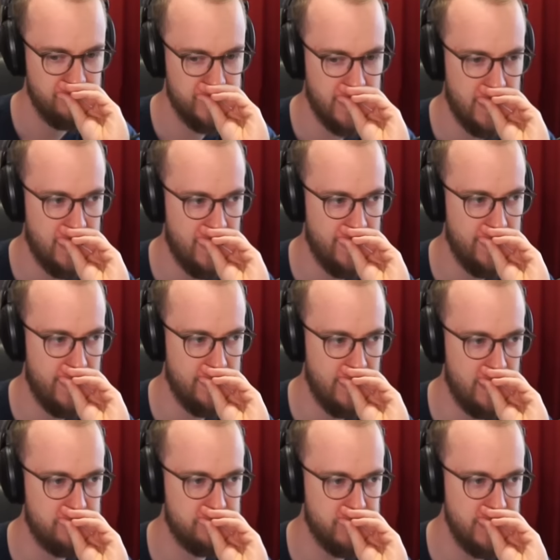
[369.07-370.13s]
Yeah,
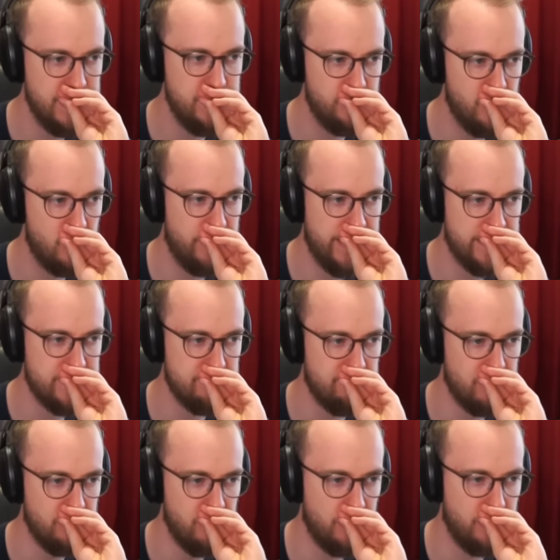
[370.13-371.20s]
I think you go
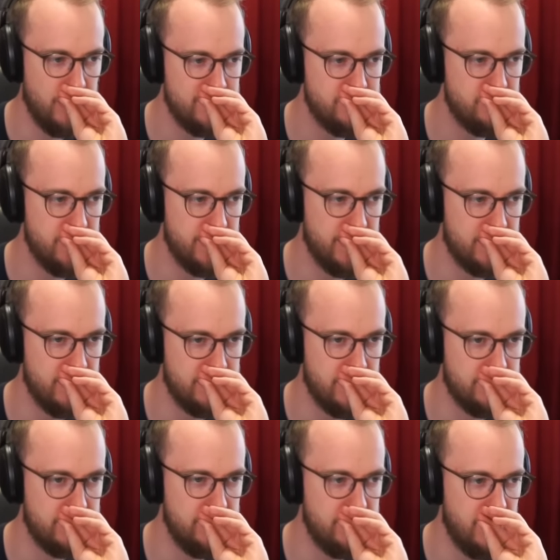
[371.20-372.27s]
Raging Blow. Unless you can get
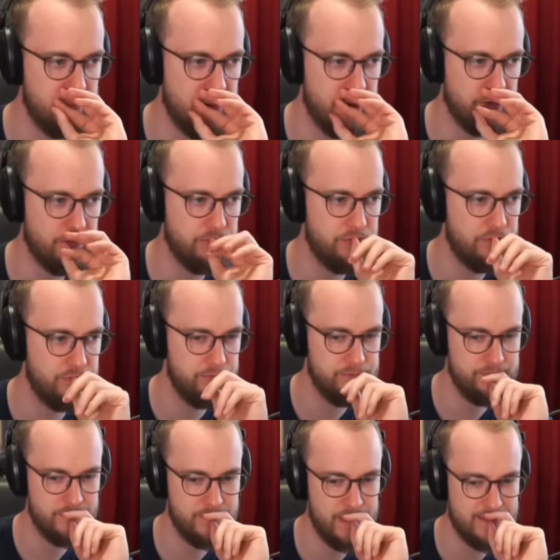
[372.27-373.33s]
like a giga amount of
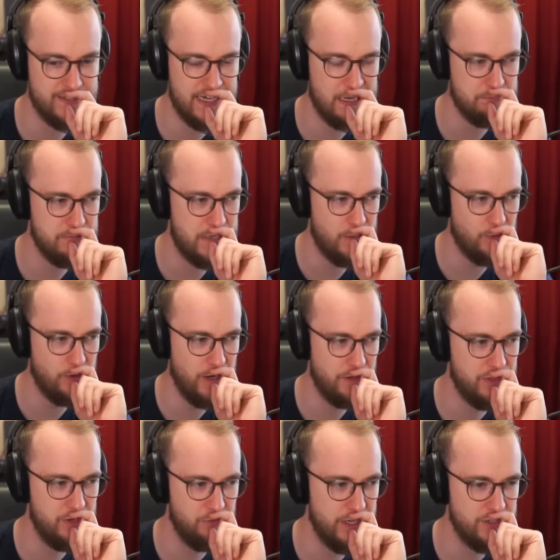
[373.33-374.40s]
attack power.
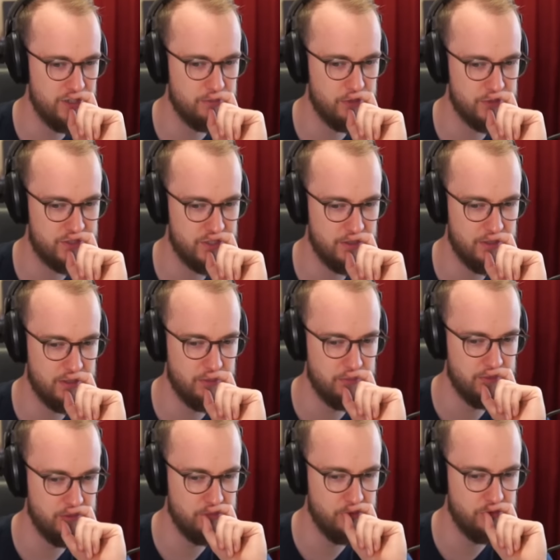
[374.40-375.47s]
I think Raging Blow is going to be
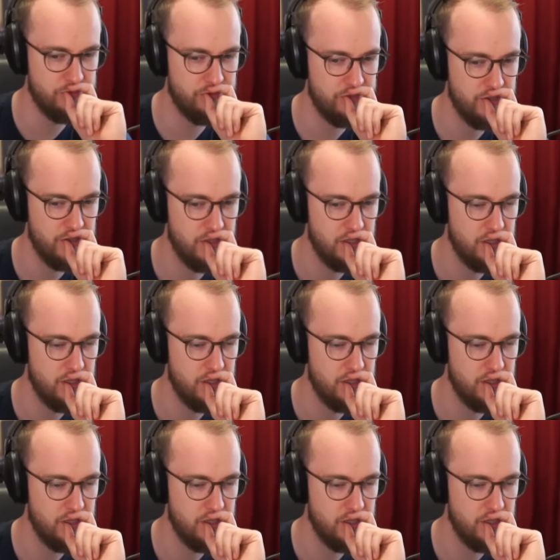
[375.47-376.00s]
the move.